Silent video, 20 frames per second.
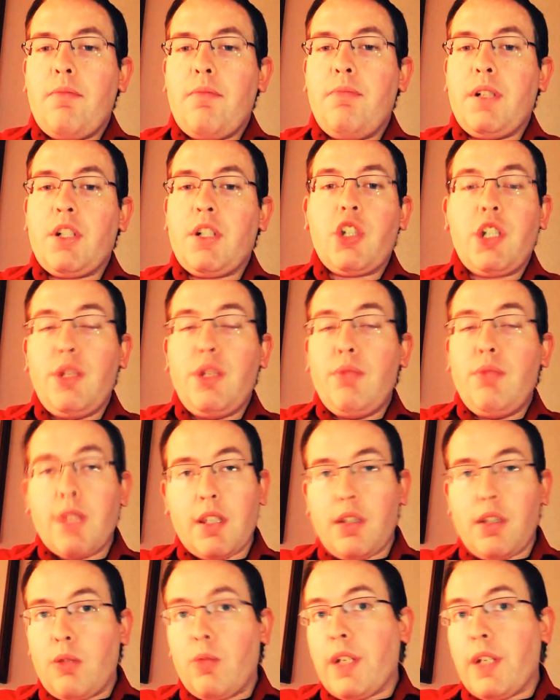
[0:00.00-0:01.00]
but she was
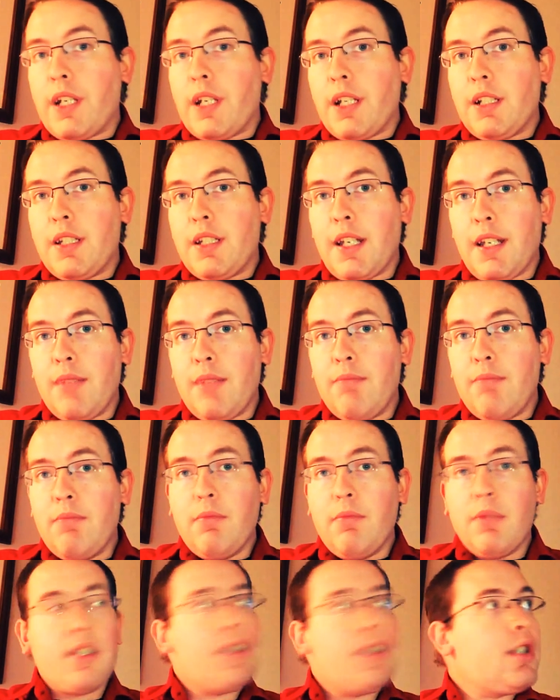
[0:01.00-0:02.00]
on the winning
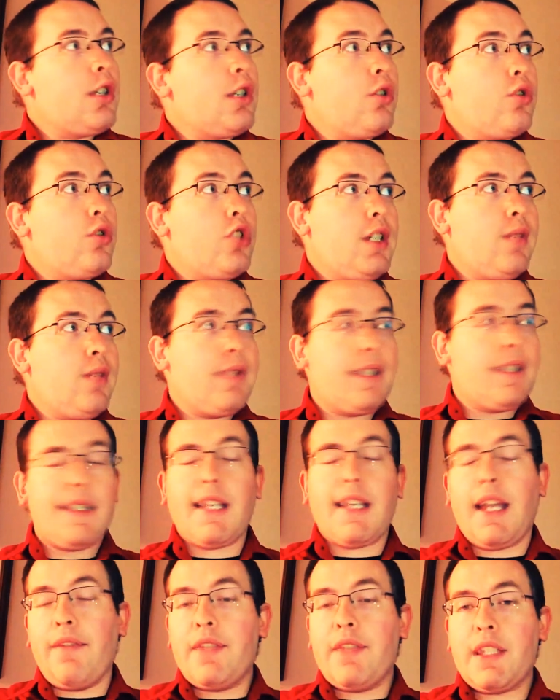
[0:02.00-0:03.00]
team, so she was
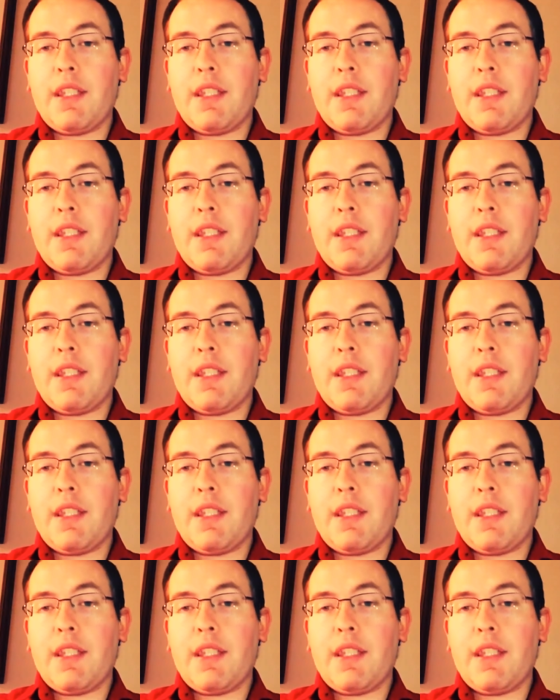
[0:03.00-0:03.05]
safe.